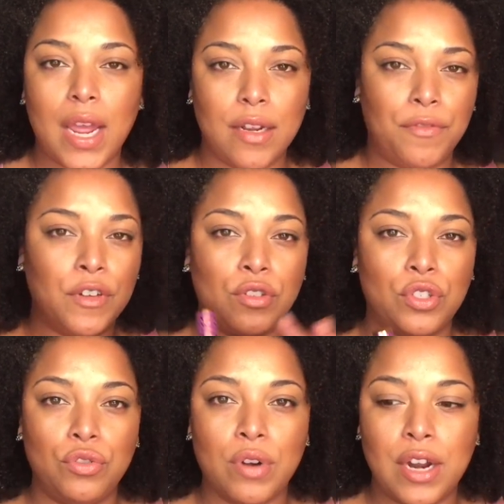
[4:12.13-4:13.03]
It feels
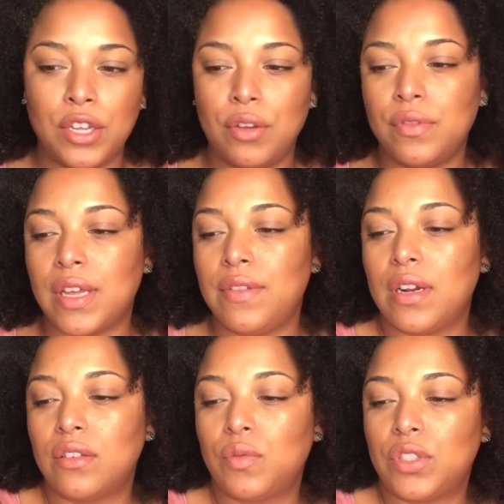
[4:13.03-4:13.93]
too dry to use, and
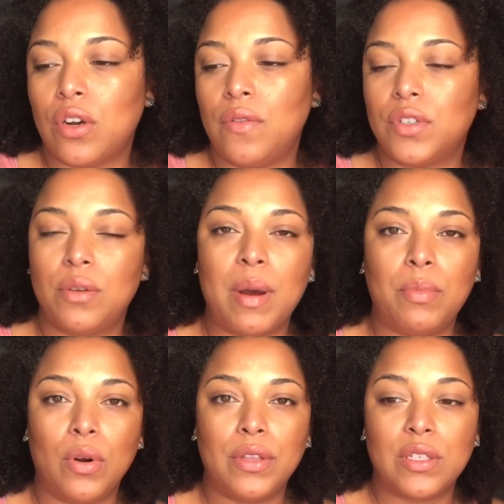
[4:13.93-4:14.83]
then I'll switch over to my
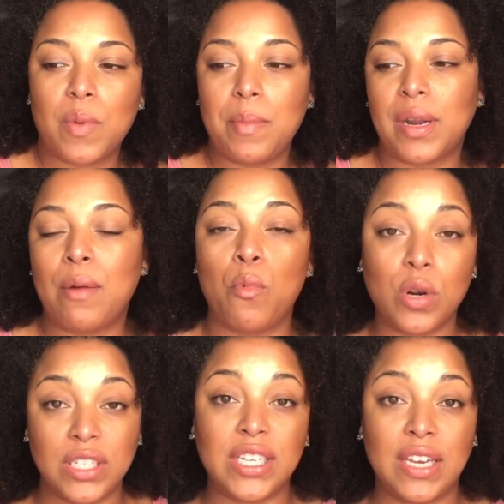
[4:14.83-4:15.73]
Born This Way. But I
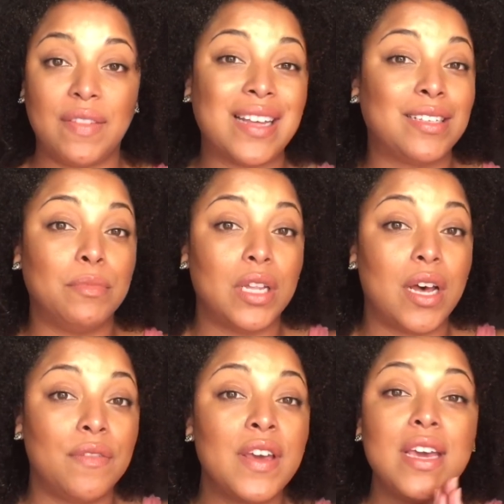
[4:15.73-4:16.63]
wanted to give that some
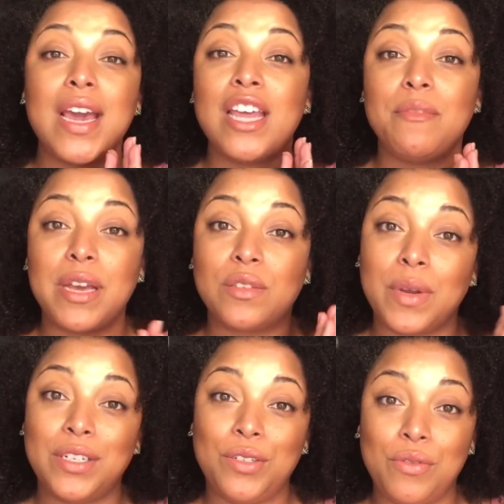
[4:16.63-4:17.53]
love, and the best
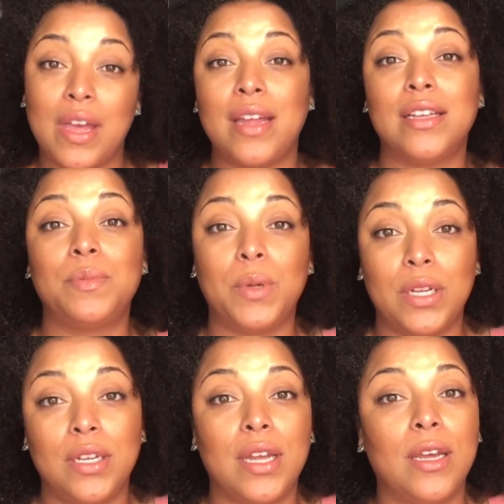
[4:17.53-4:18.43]
way to do that is put
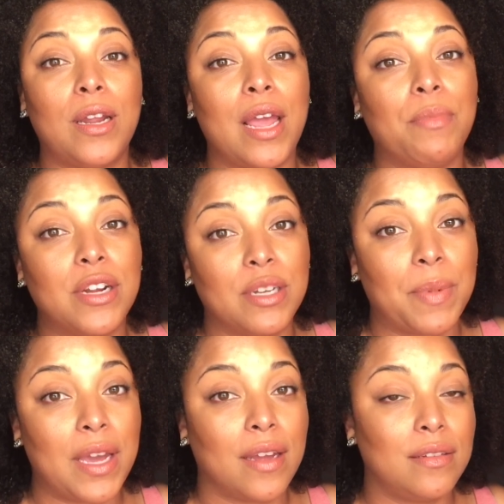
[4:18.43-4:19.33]
it in a Project
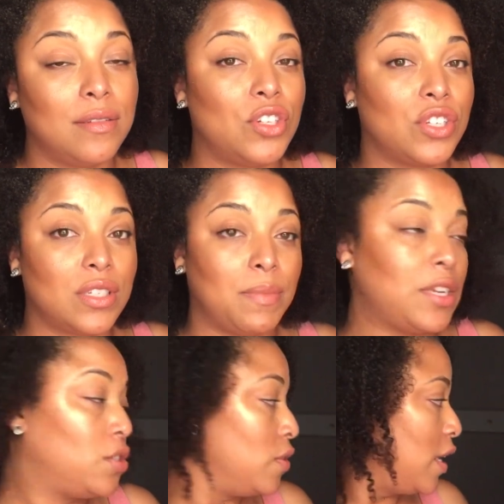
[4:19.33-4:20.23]
Pan just to
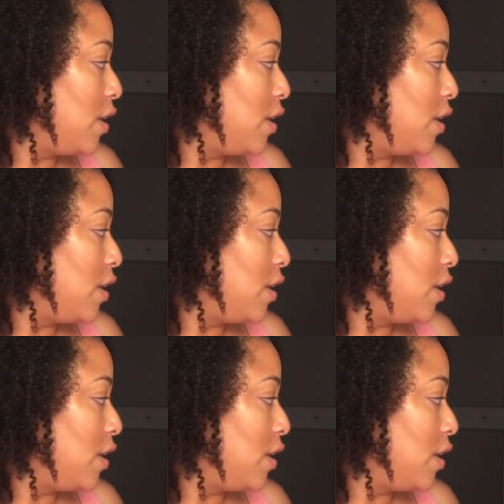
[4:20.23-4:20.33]
make sure